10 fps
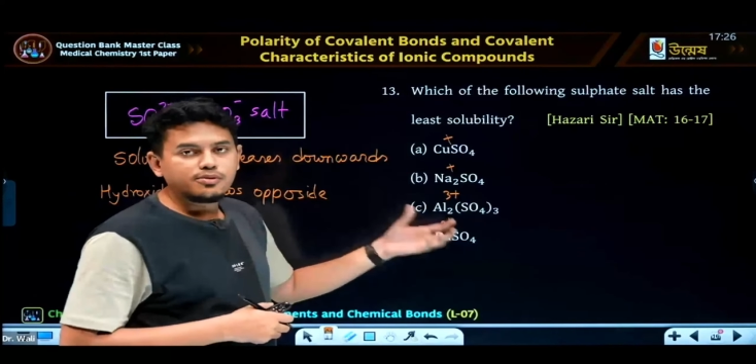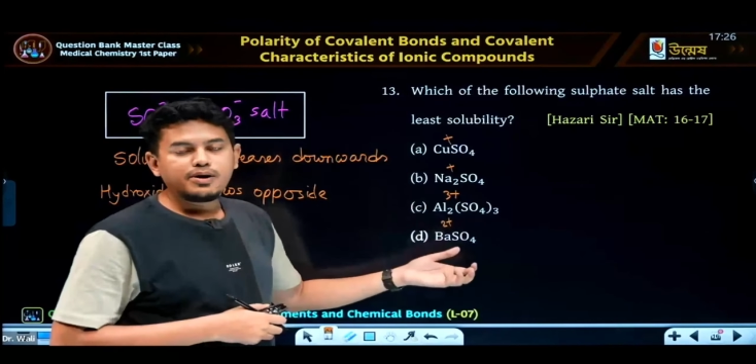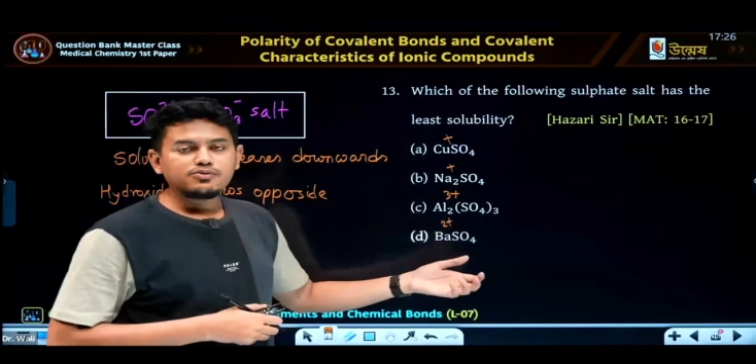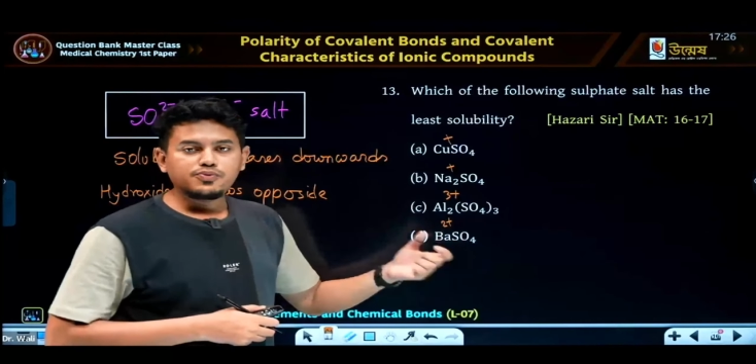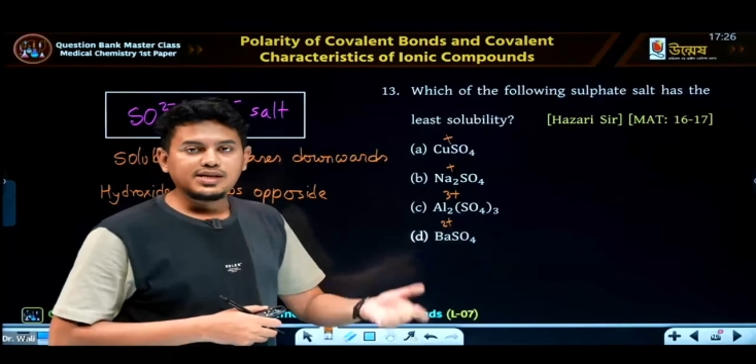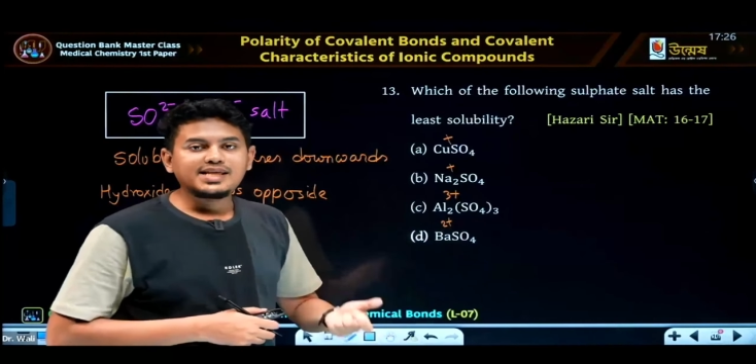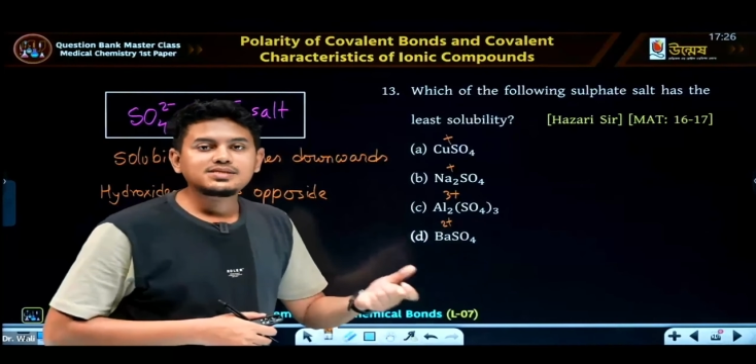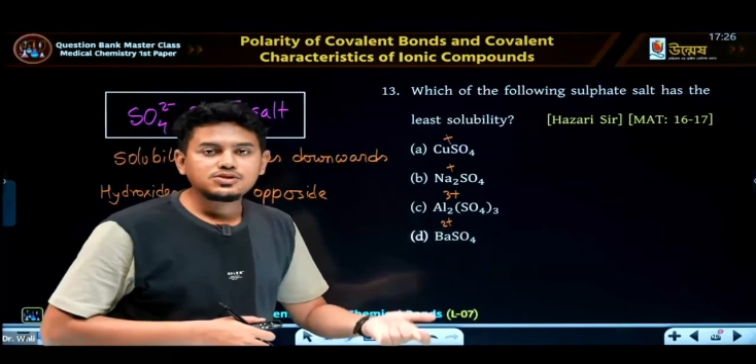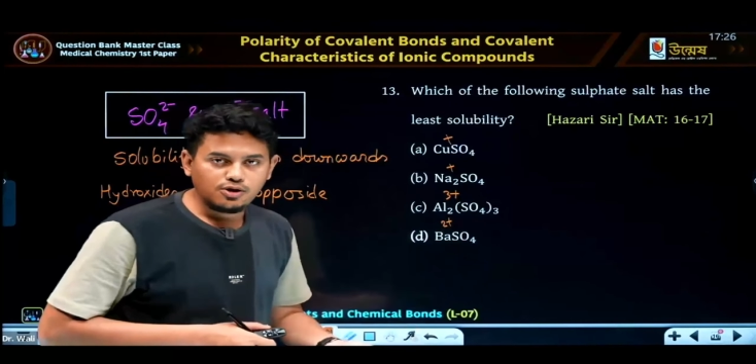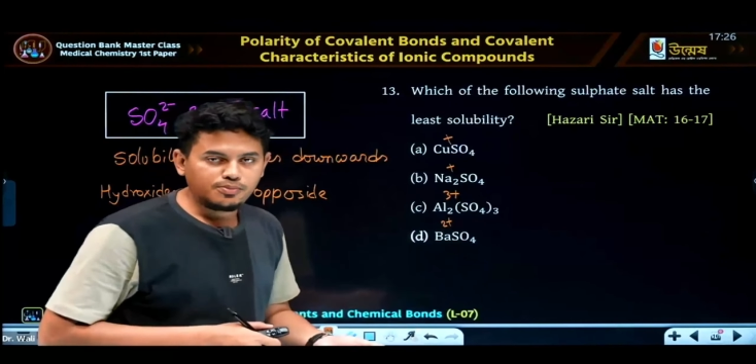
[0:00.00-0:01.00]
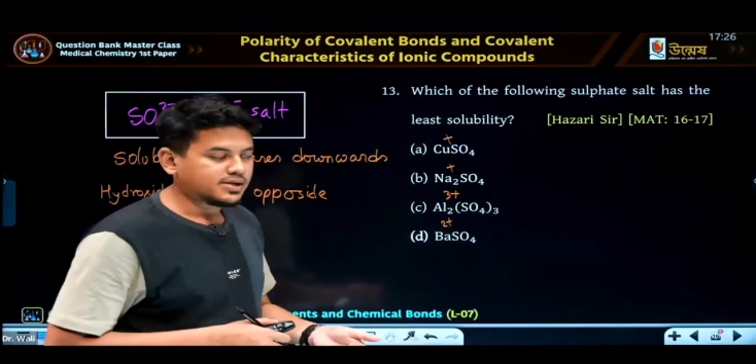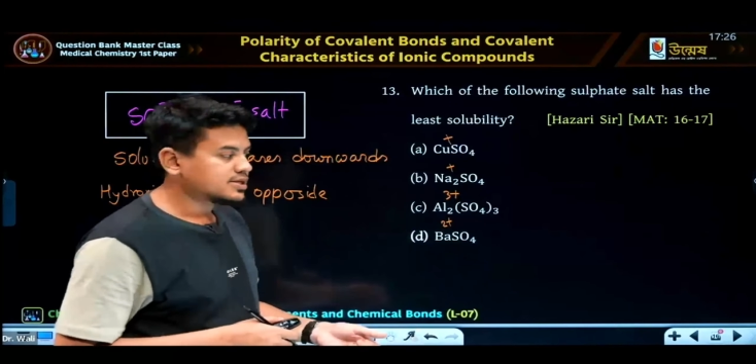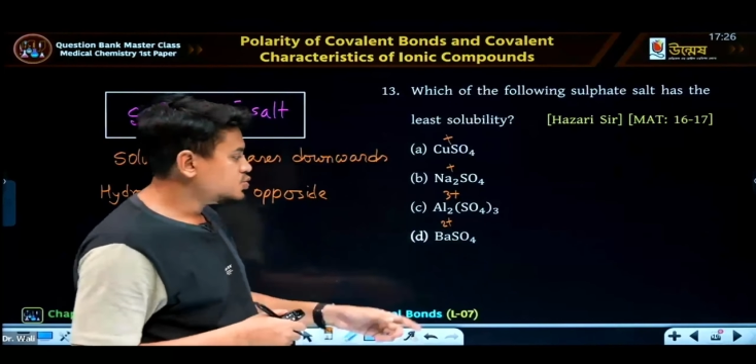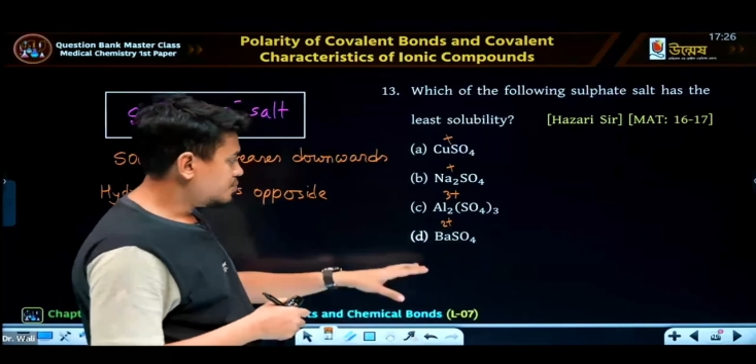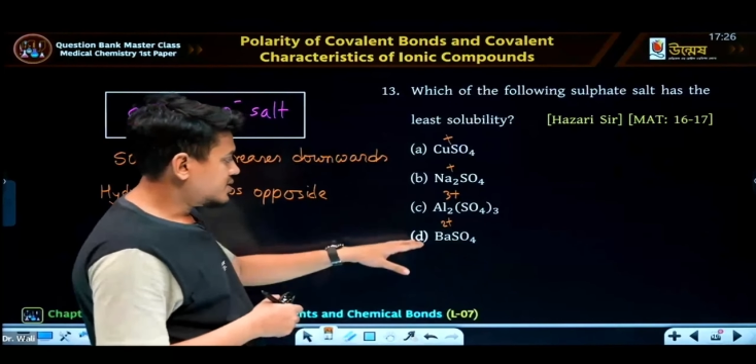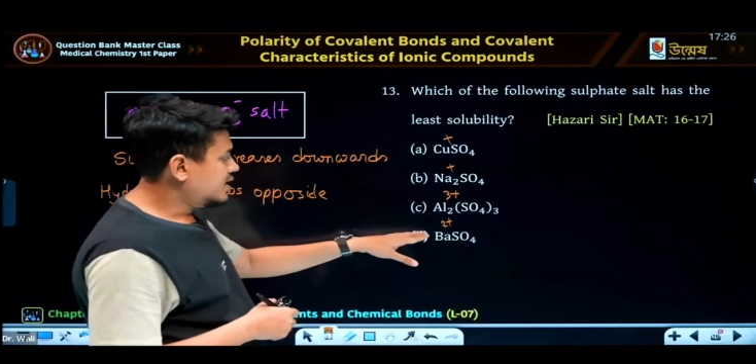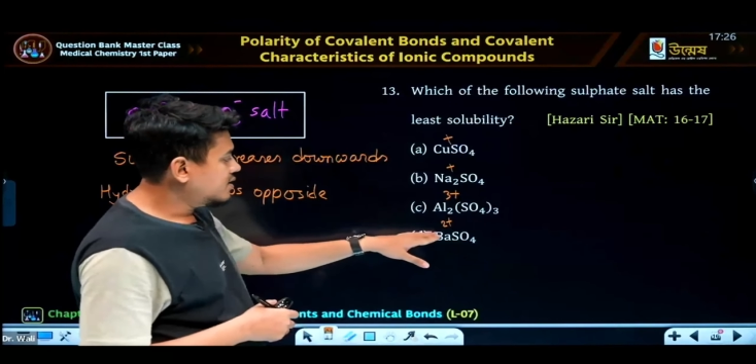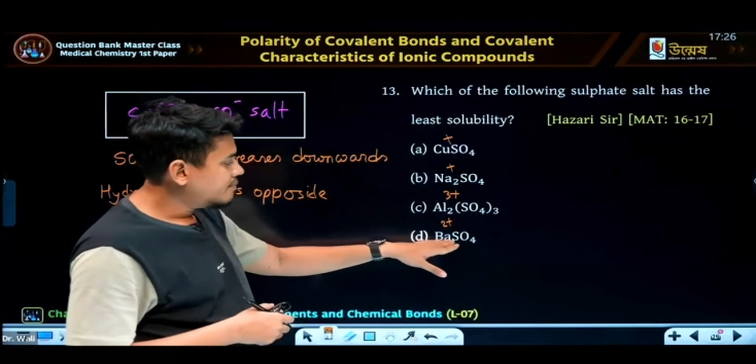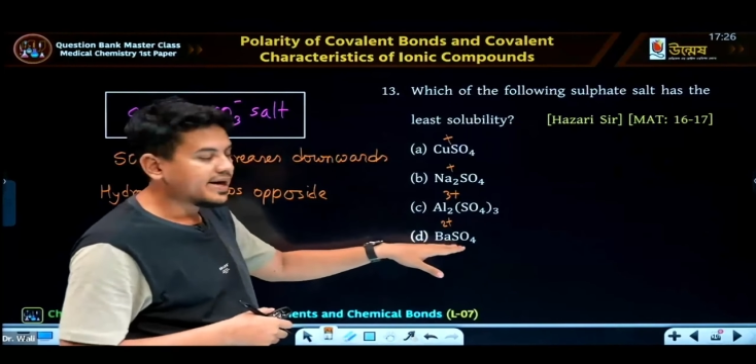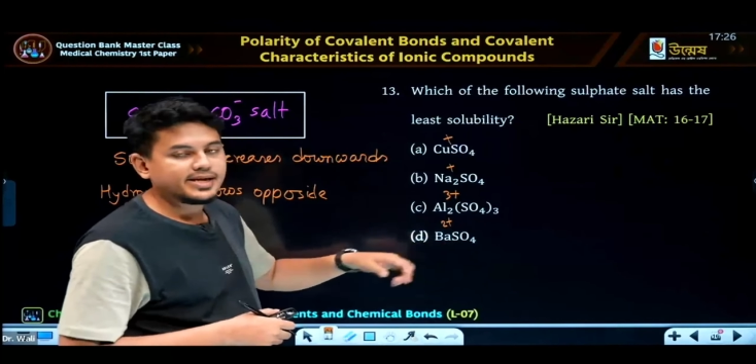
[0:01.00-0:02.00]
or the compound with least solubility should be
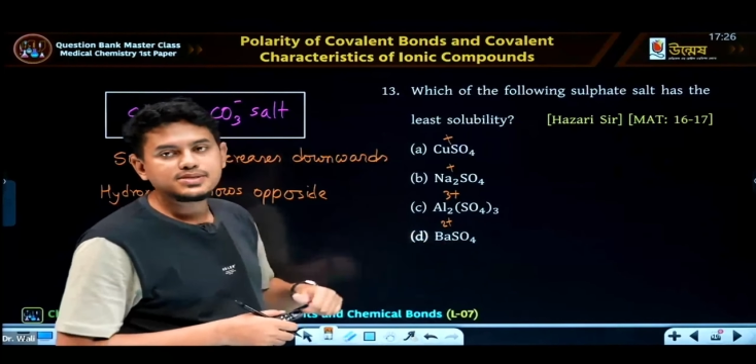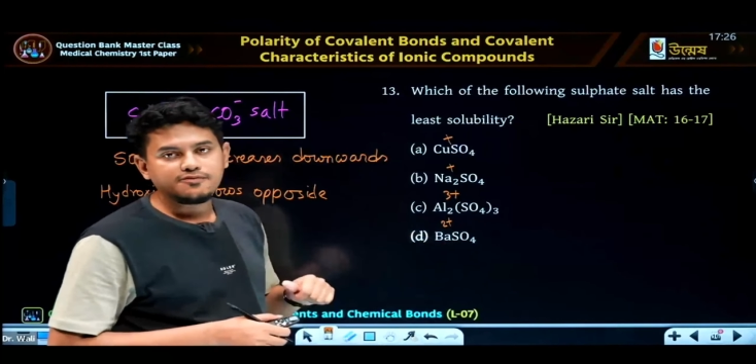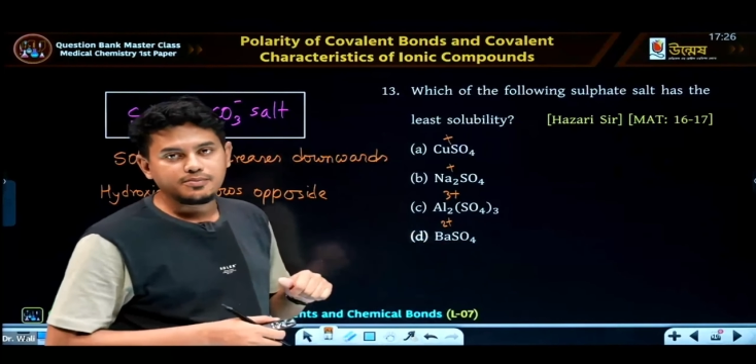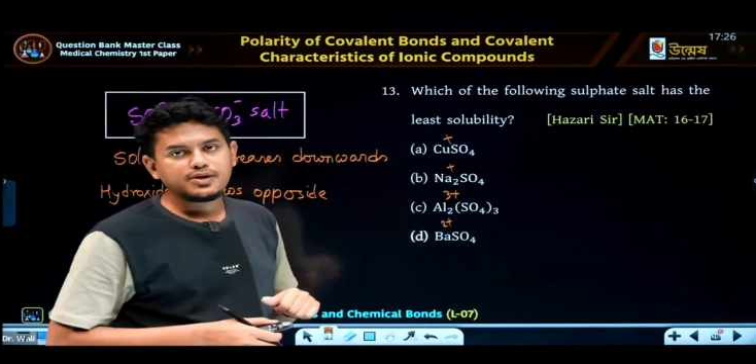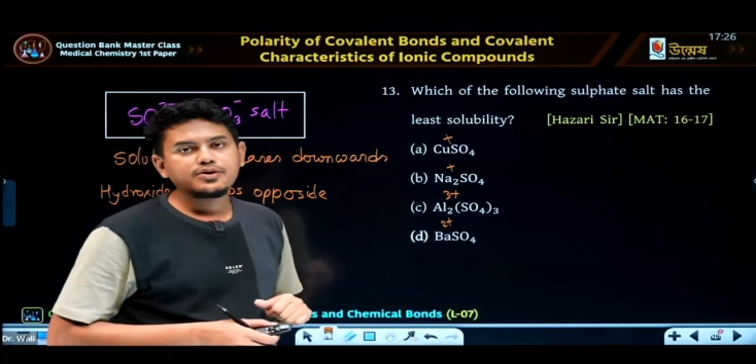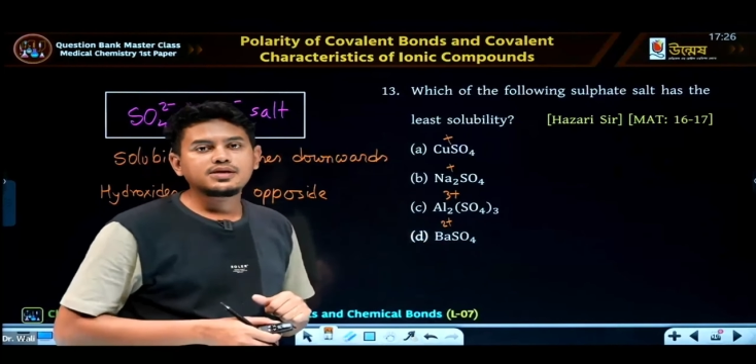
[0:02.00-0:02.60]
the barium sulfate,